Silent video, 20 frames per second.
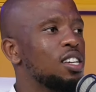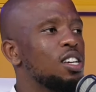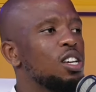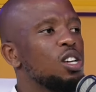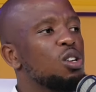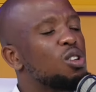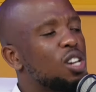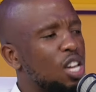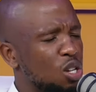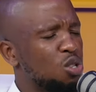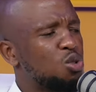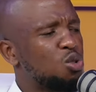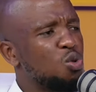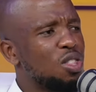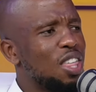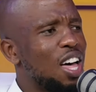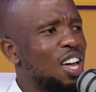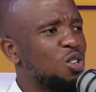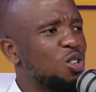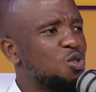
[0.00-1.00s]
Mm. You can mm. do
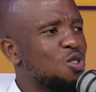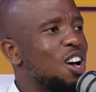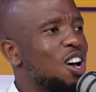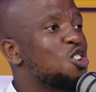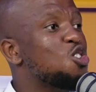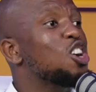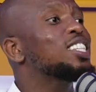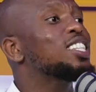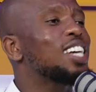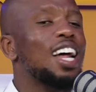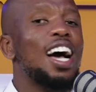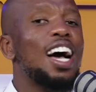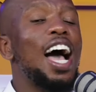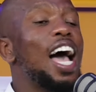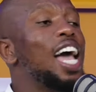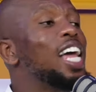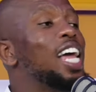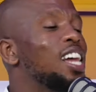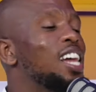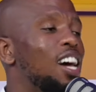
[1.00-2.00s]
that. You are anointed,
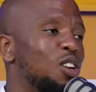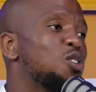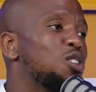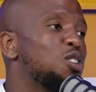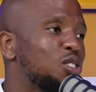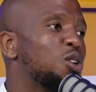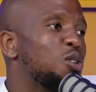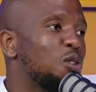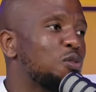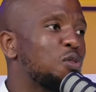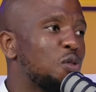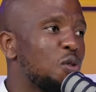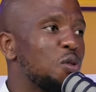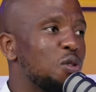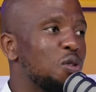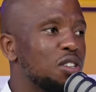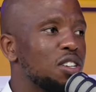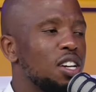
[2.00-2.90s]
highly anointed of God.